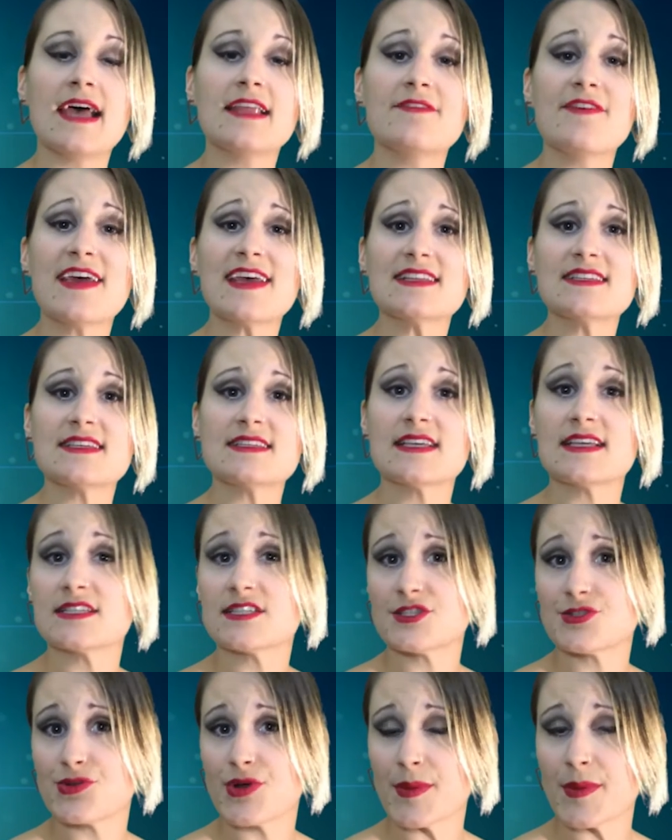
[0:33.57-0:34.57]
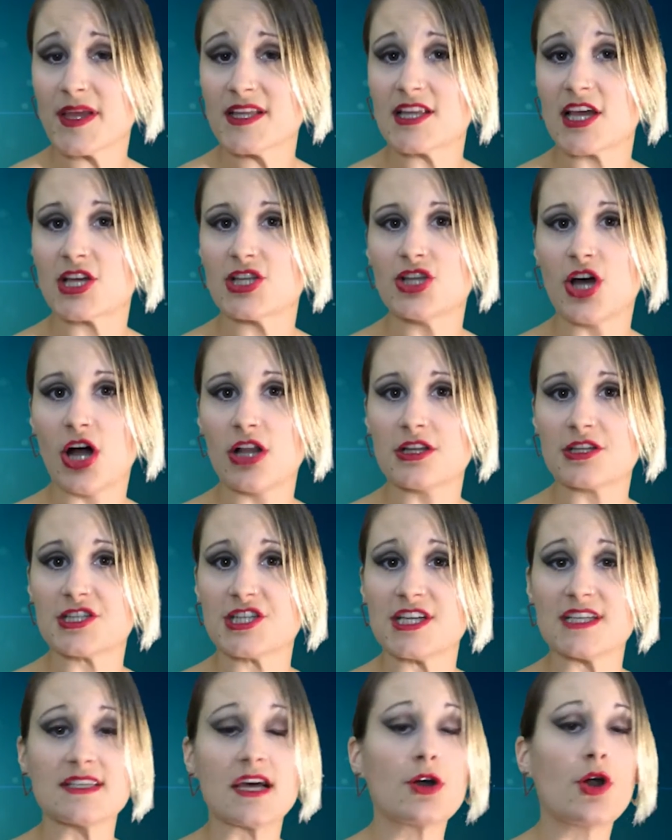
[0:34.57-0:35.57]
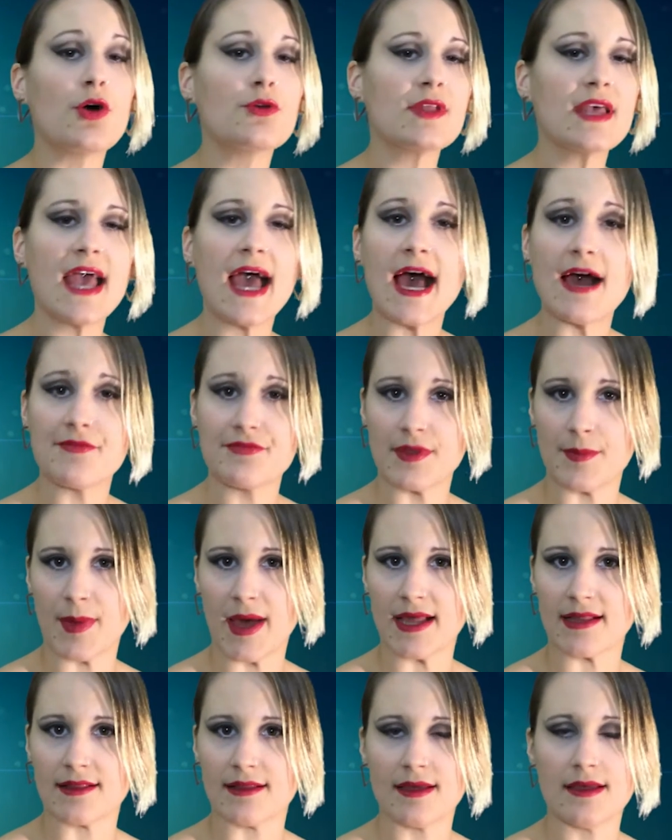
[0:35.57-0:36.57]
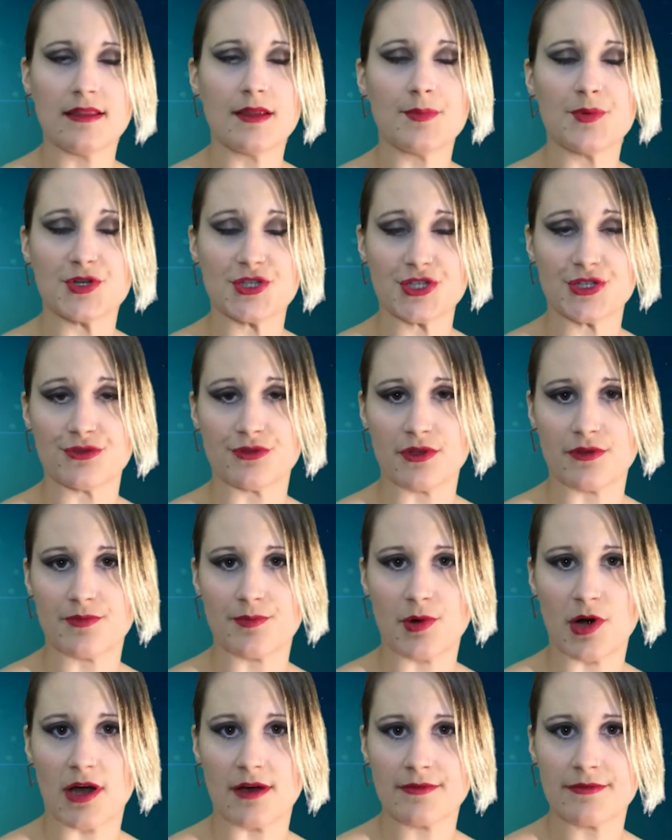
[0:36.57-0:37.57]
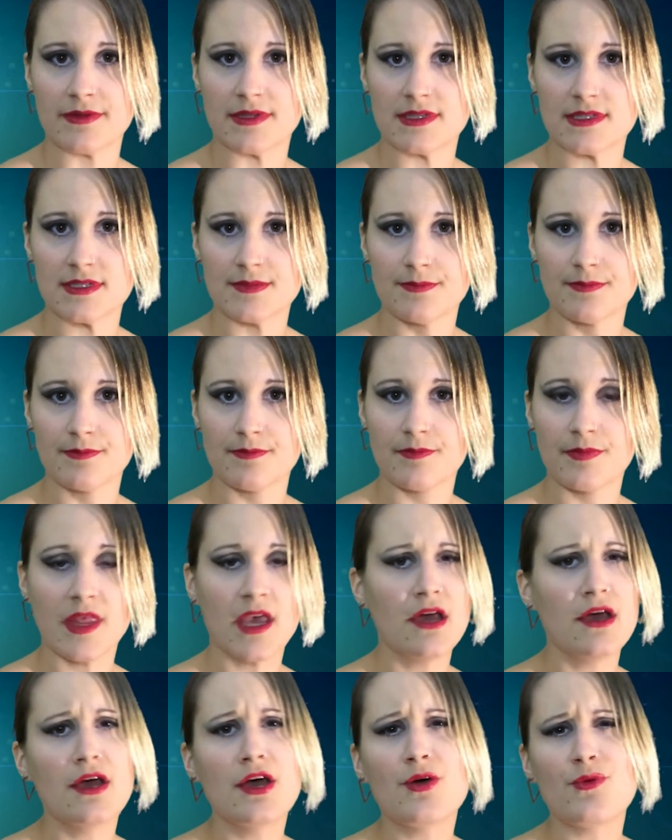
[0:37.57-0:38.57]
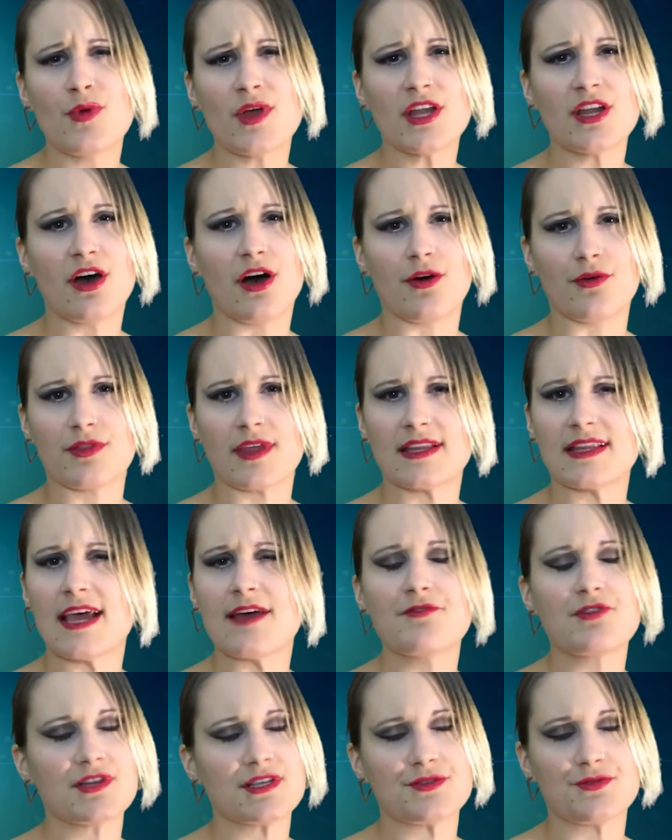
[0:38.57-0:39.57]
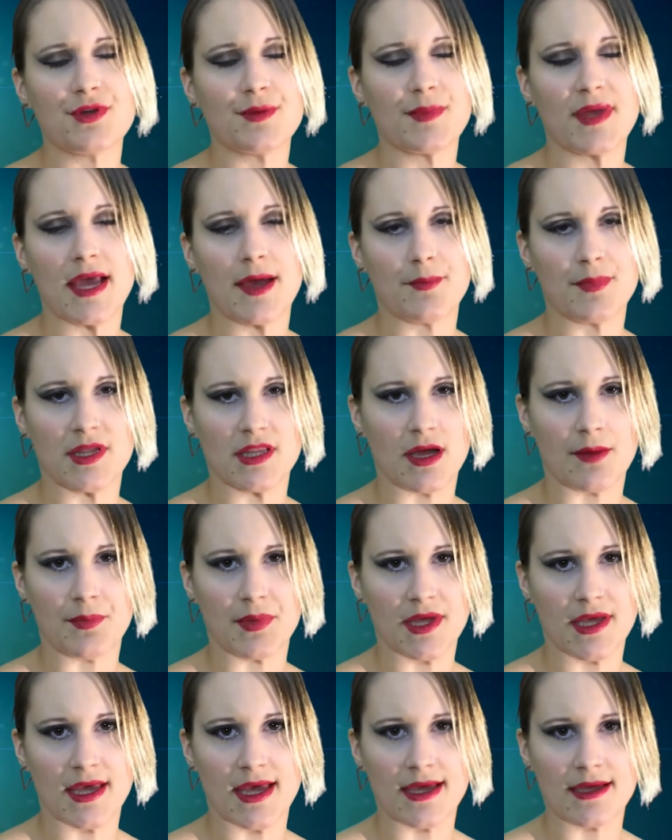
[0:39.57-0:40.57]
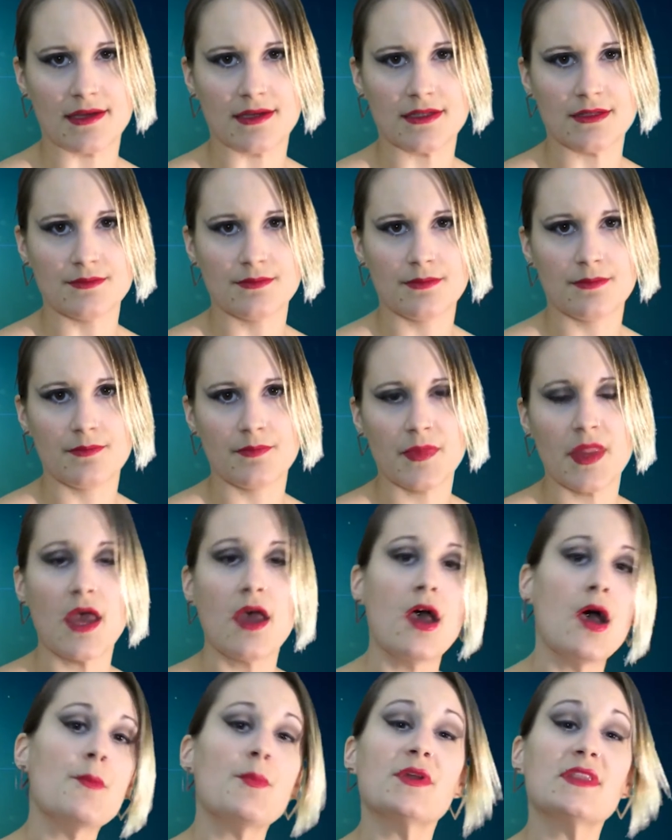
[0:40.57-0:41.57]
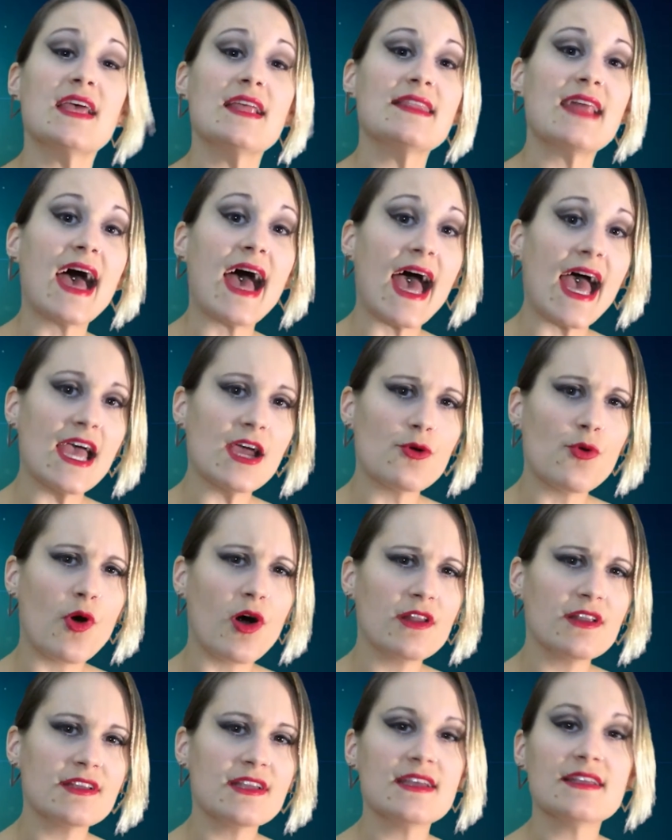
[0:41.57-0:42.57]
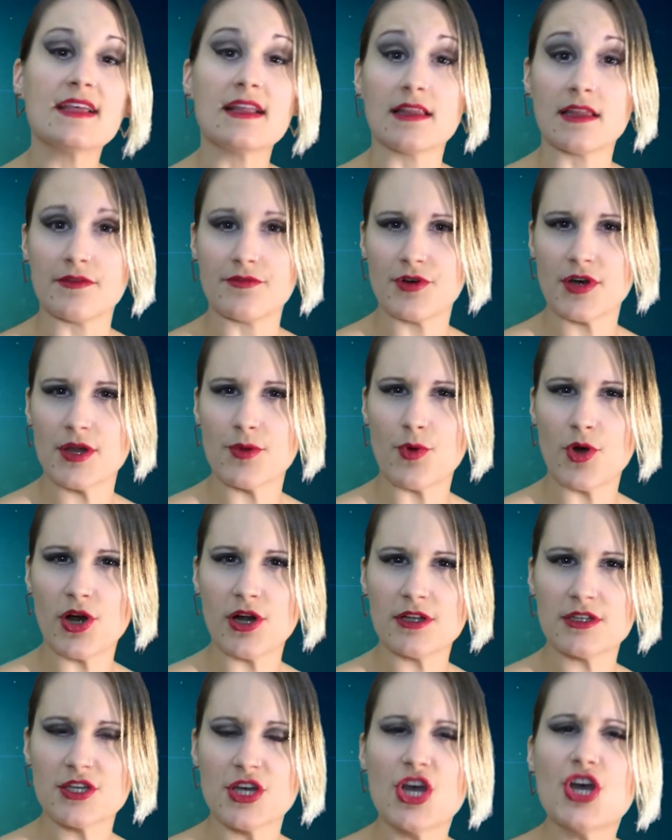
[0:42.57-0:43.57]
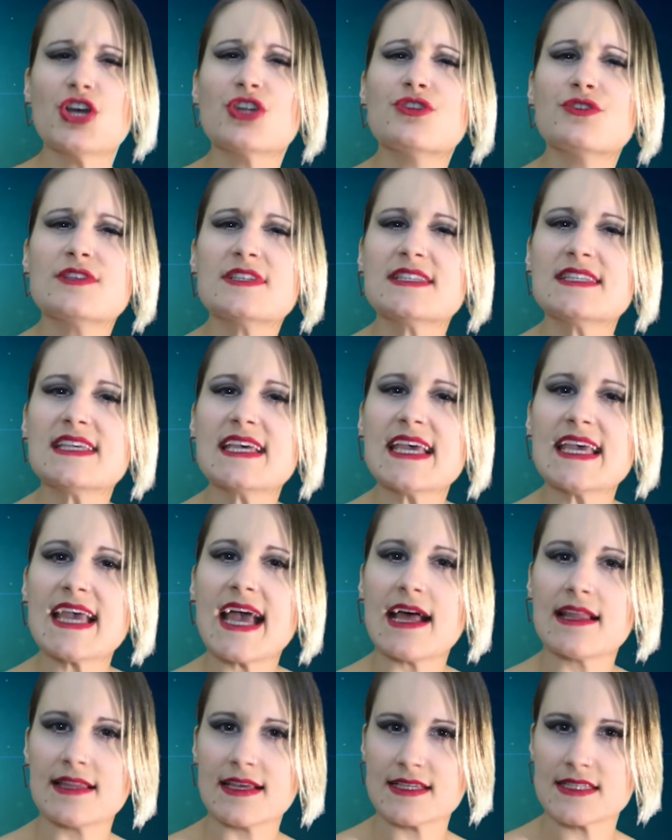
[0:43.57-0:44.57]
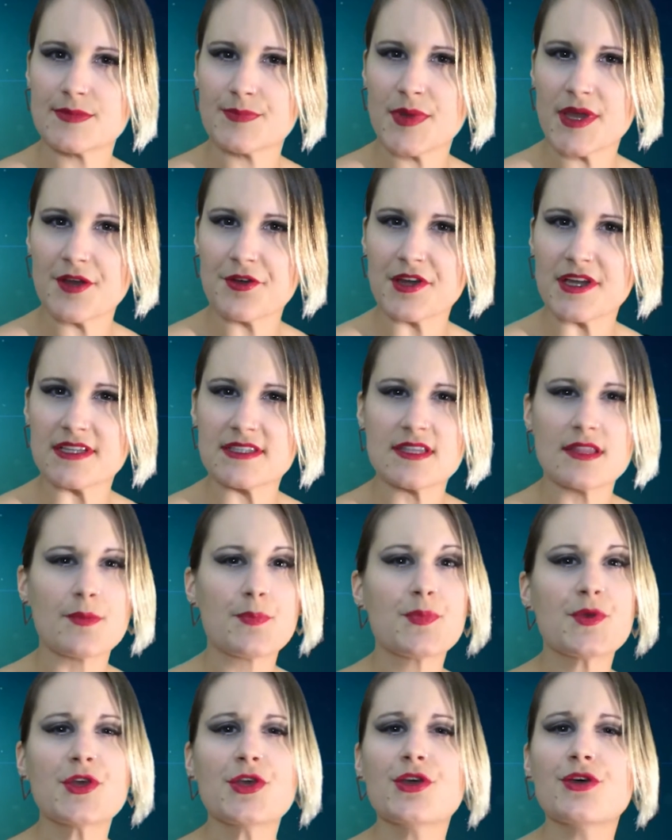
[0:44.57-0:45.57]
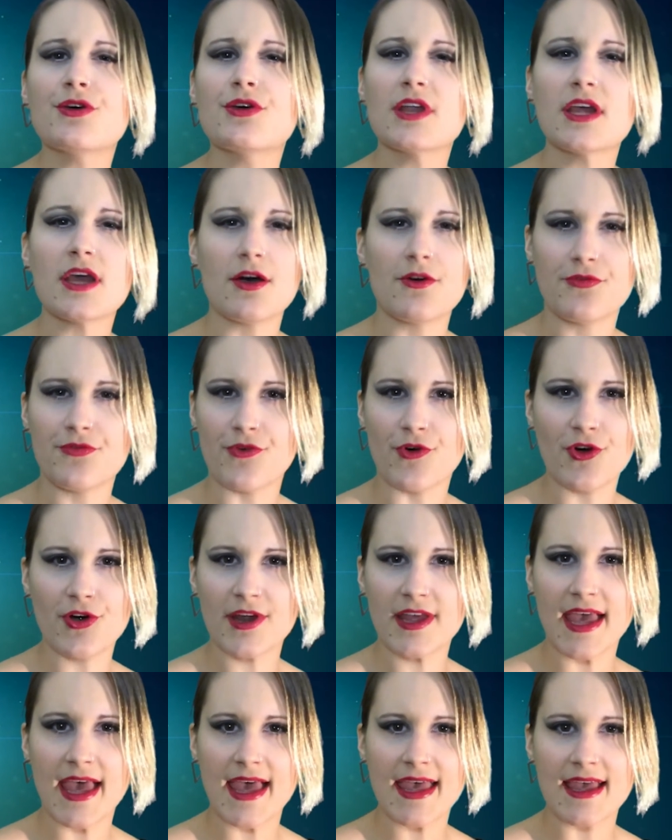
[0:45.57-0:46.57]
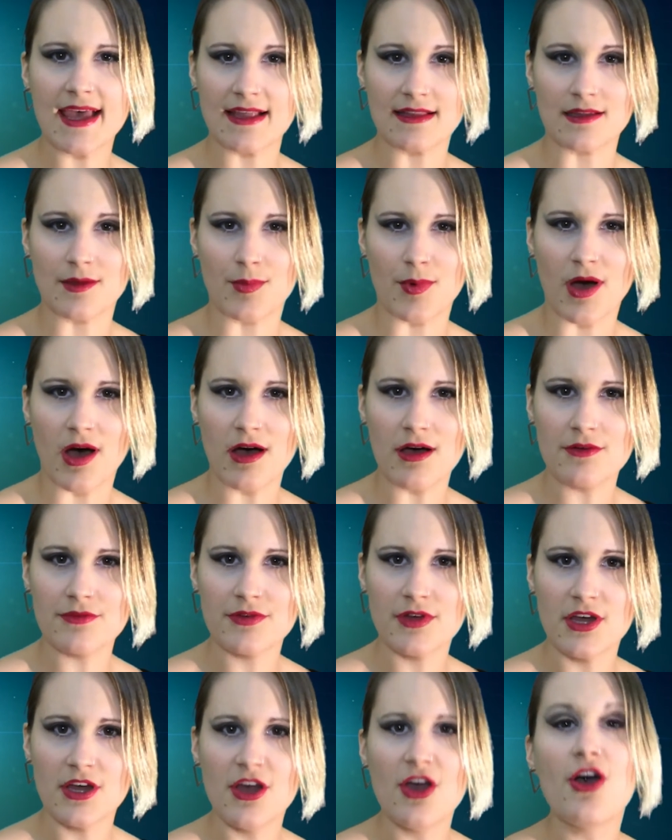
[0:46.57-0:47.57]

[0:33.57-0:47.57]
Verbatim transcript: Advances in streaming technologies are only half the battle in the pursuit of profits. We know that every stream can be duplicated. But in the high quality delivery world, to see and experience the beauty of 4K and above,